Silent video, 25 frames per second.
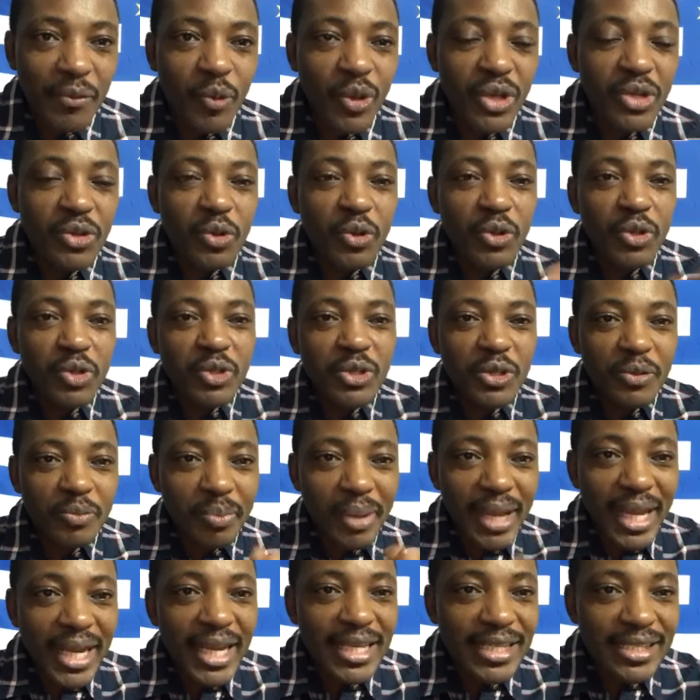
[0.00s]
When you go to the
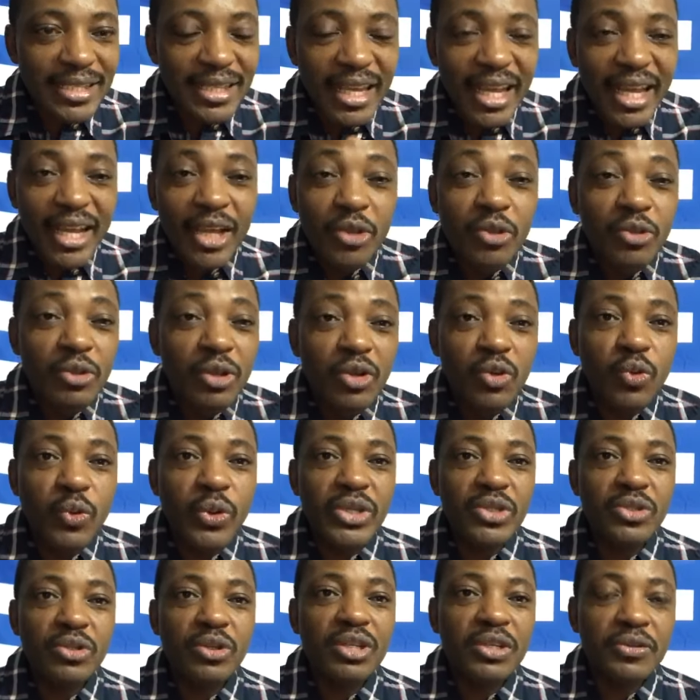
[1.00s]
palace, you don't
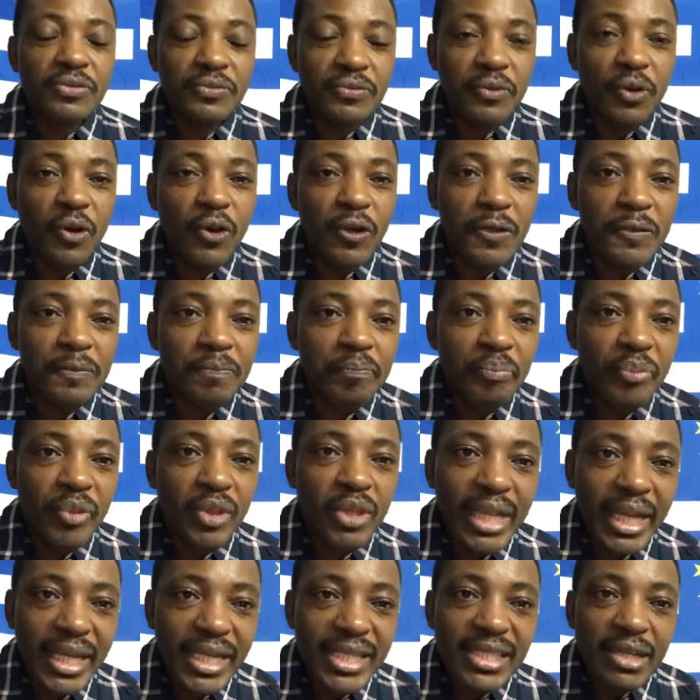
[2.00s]
question the phone.
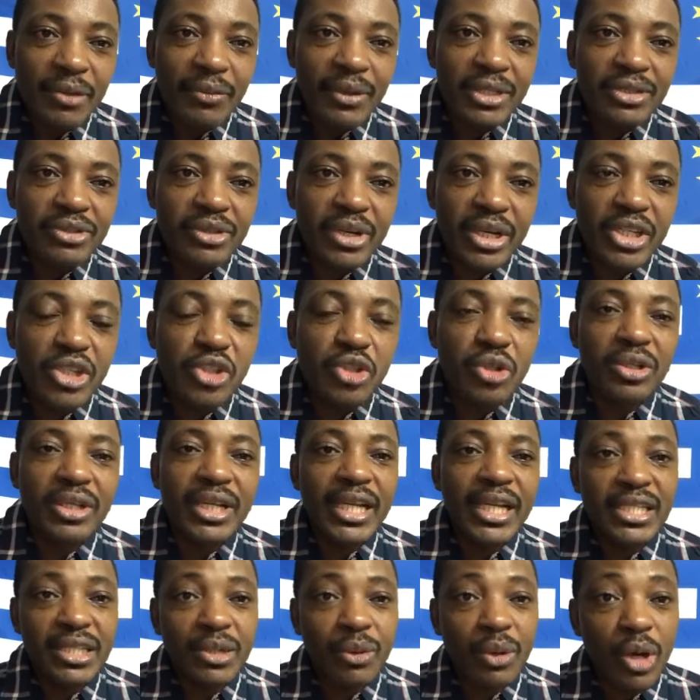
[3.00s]
That is our tradition,
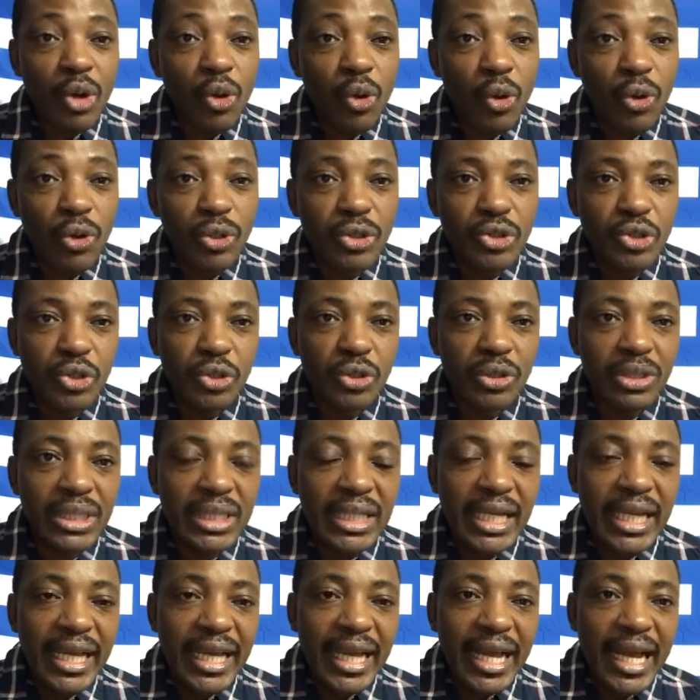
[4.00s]
that is our culture,
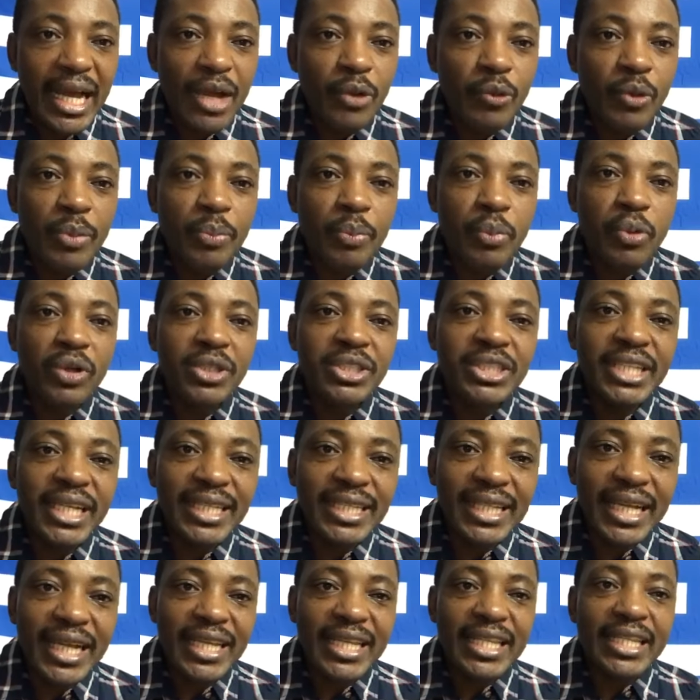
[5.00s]
and we
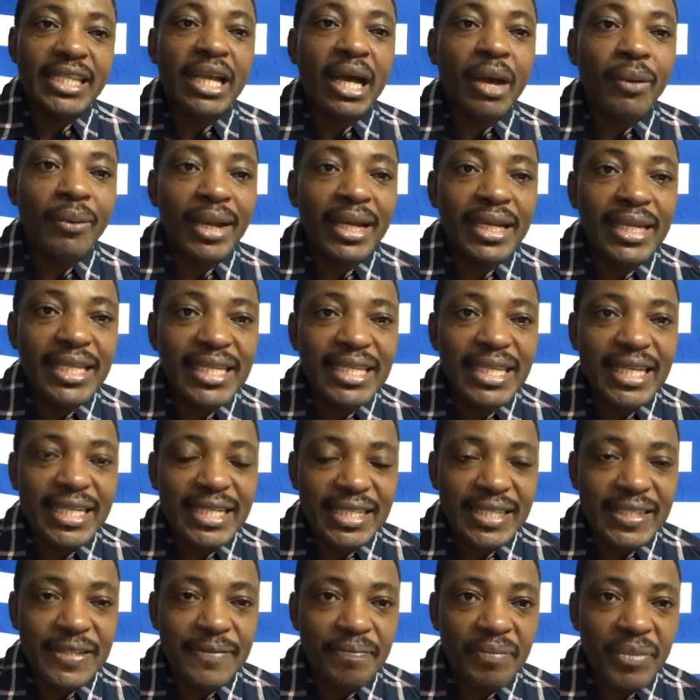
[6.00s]
project that in our
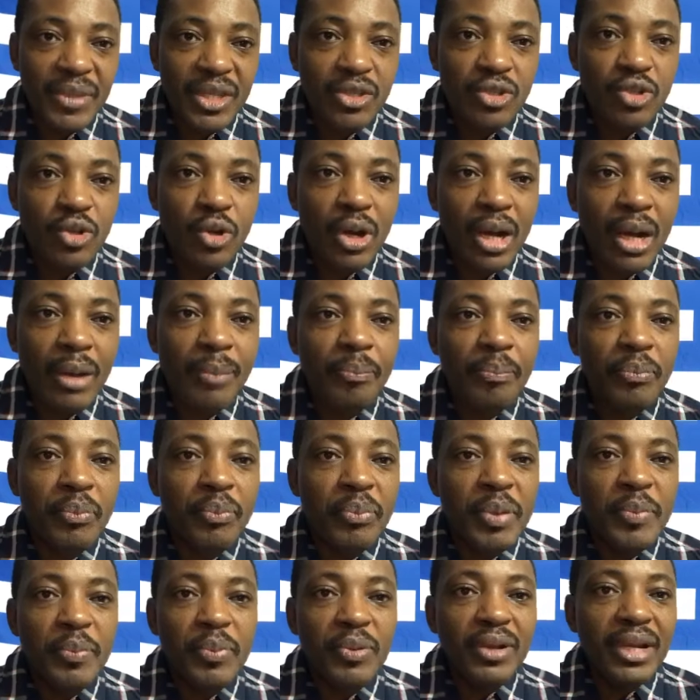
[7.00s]
leaders. So
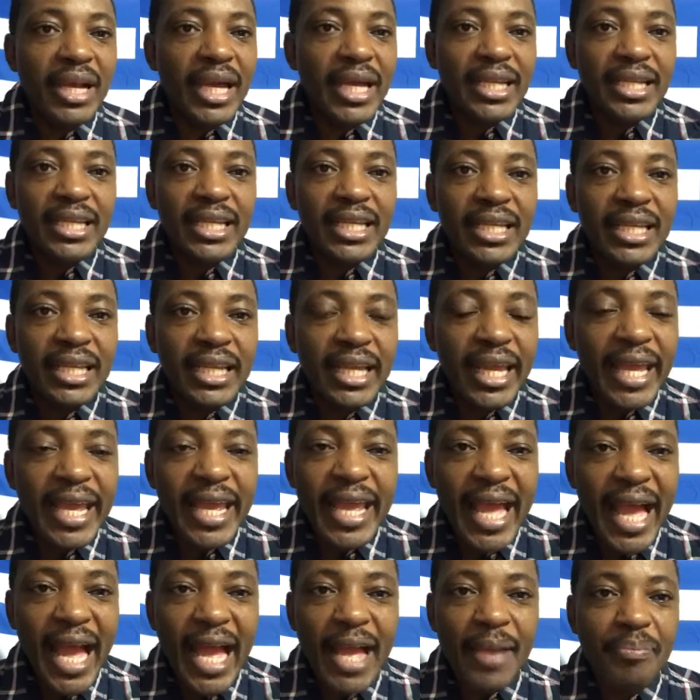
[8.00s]
people like the
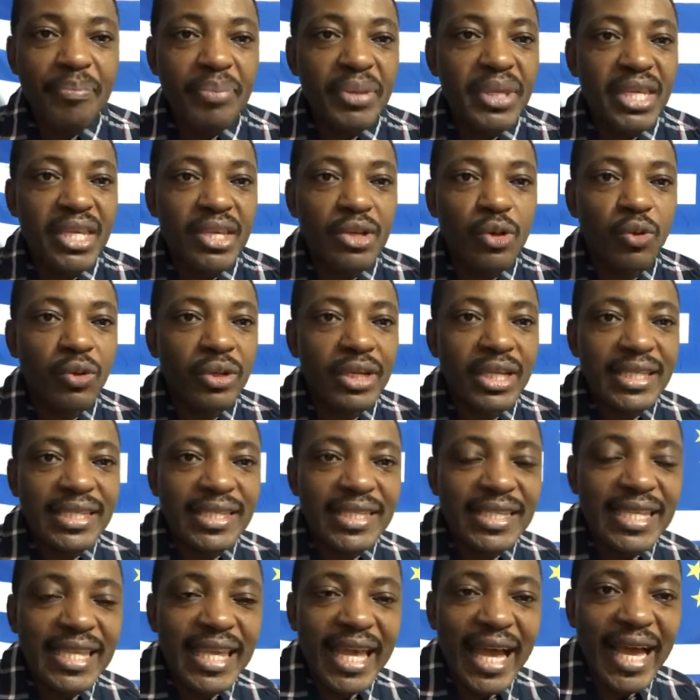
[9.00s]
AIP or the
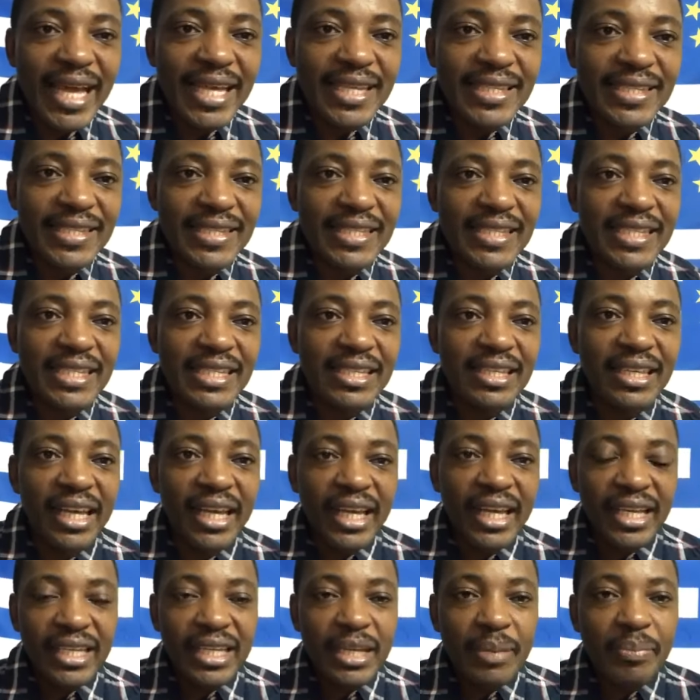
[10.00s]
CIC,
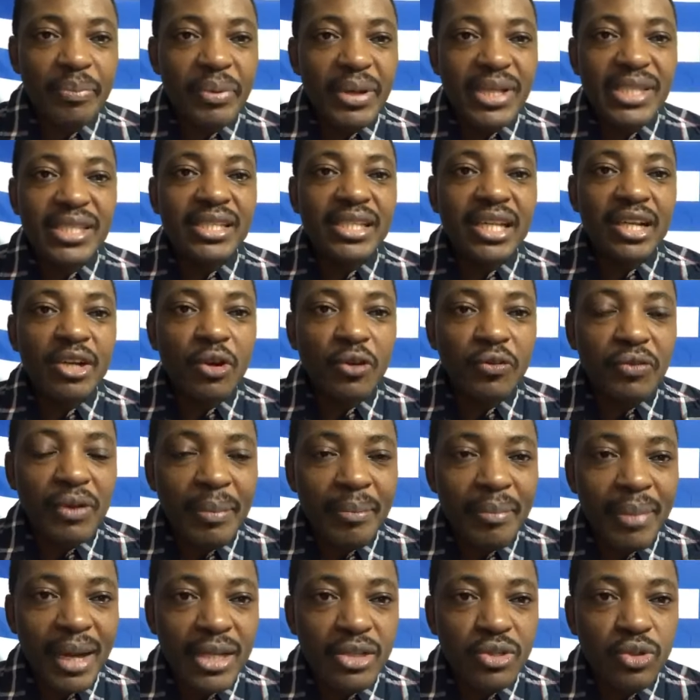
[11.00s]
the president of
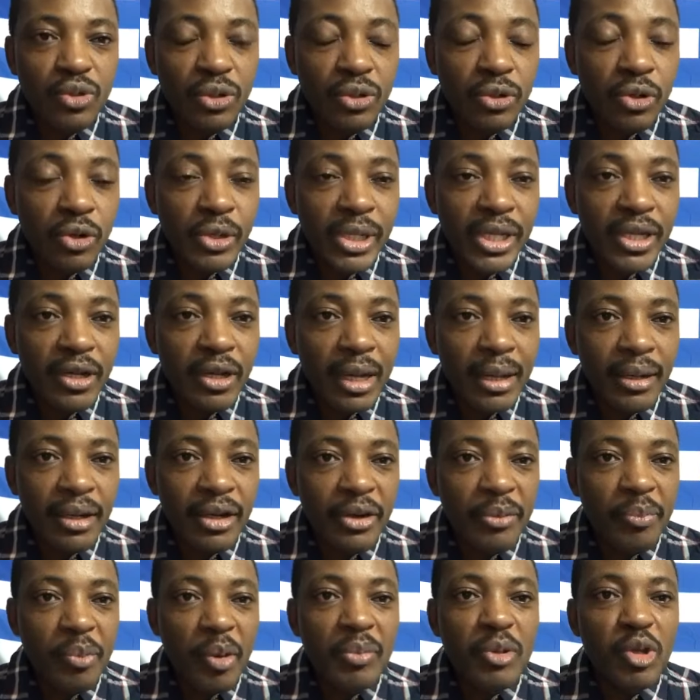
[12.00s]
Ambazonia,
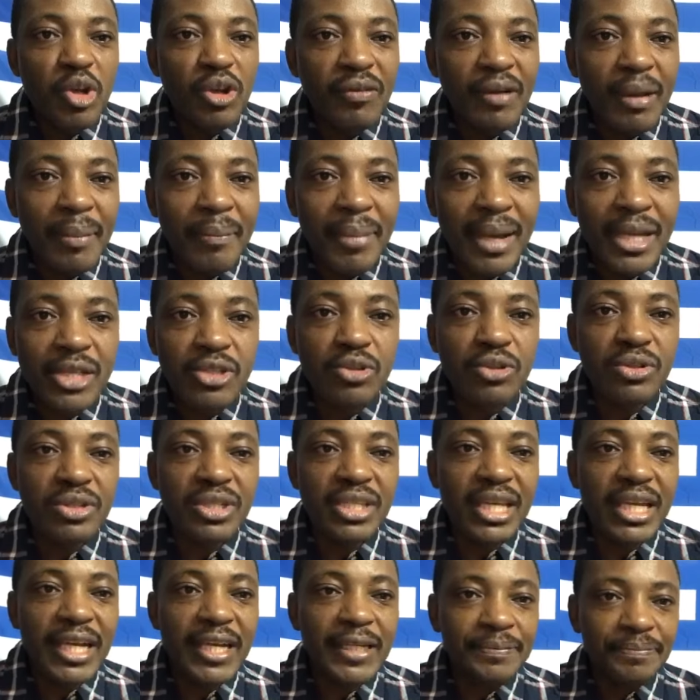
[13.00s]
Republic of
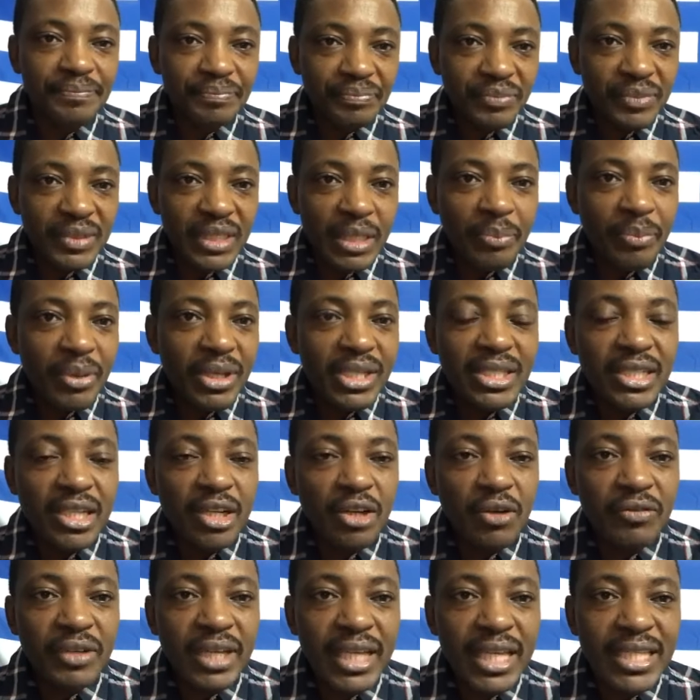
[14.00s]
Ambazonia, the
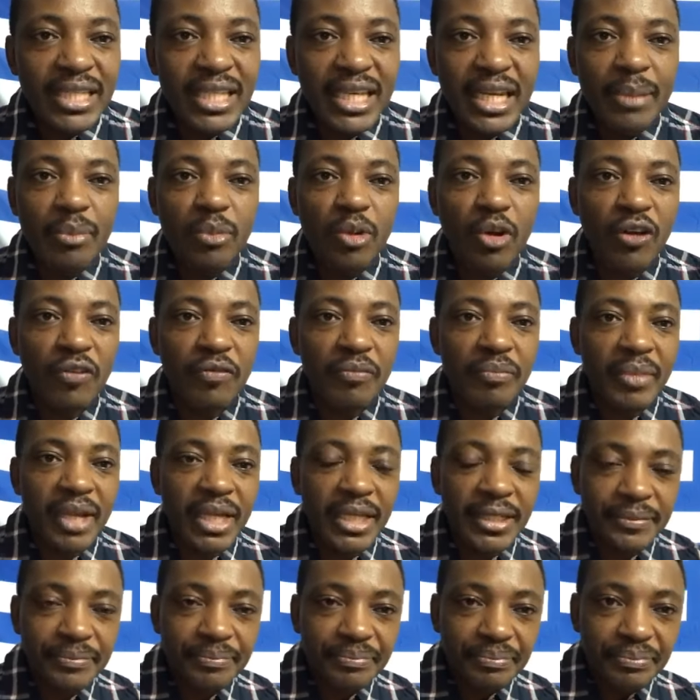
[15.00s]
president of the interim
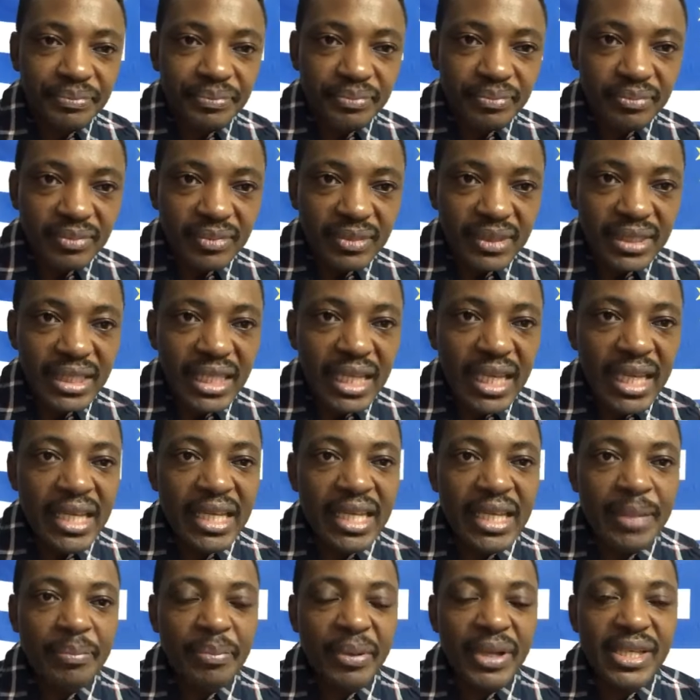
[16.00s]
government,
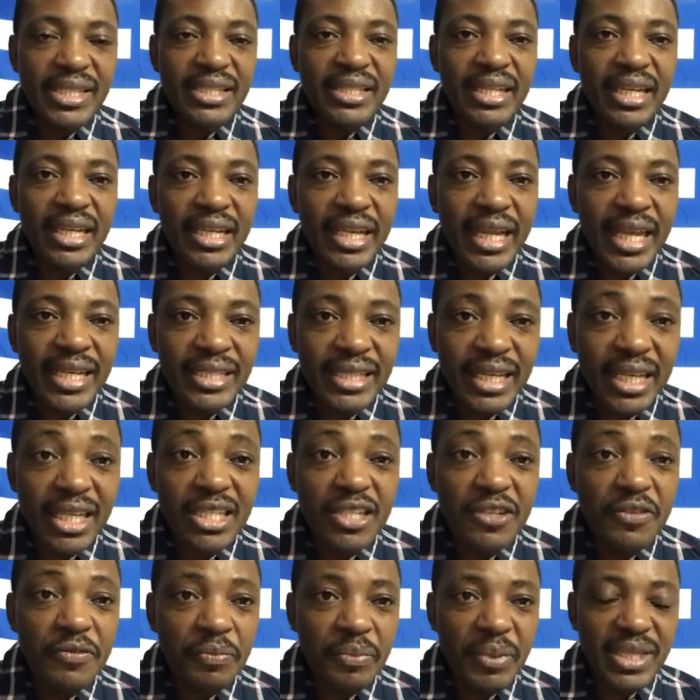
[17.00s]
the
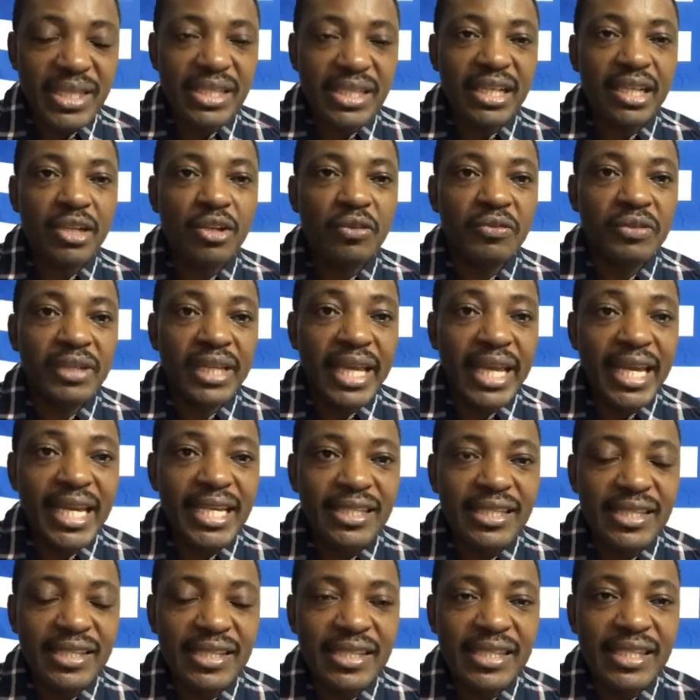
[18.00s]
executive president of the
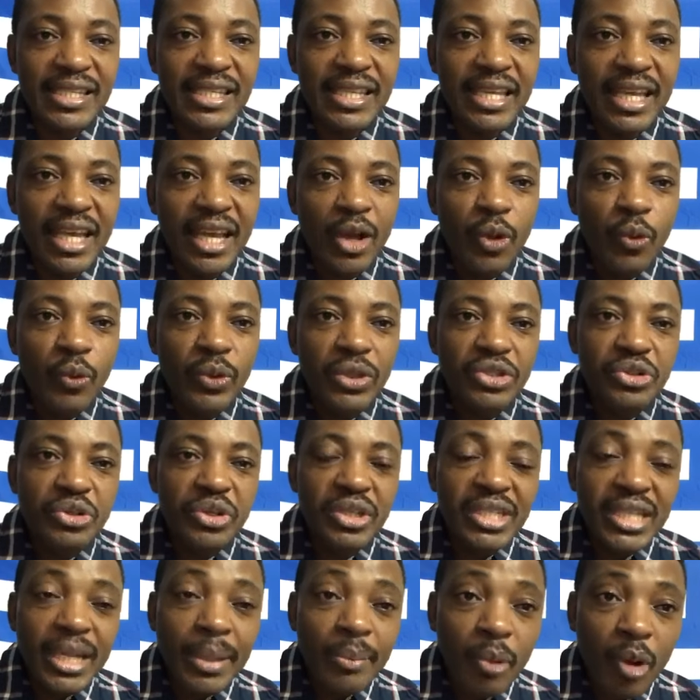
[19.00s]
AGC, we
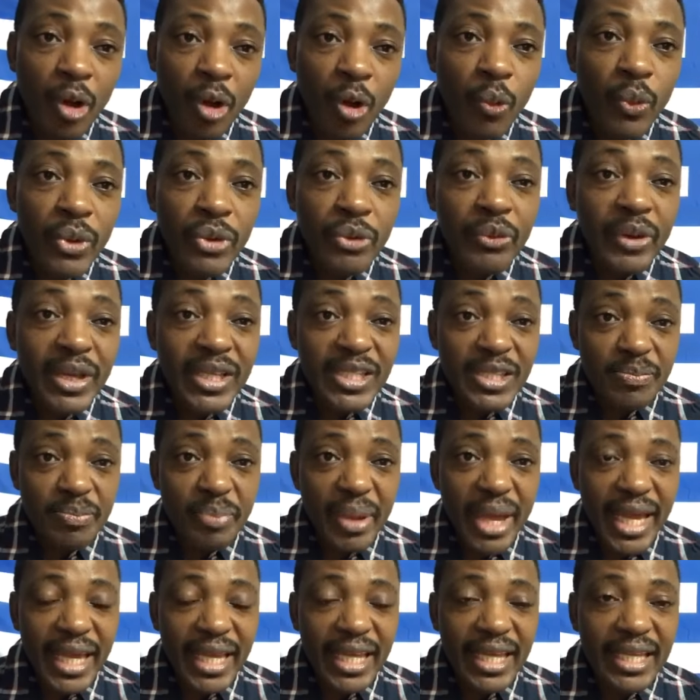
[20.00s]
treat them all with
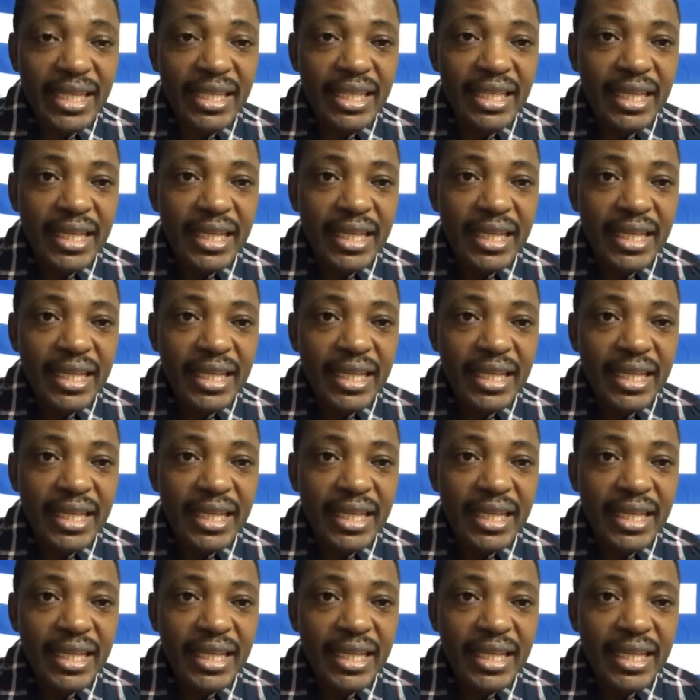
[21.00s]
respect.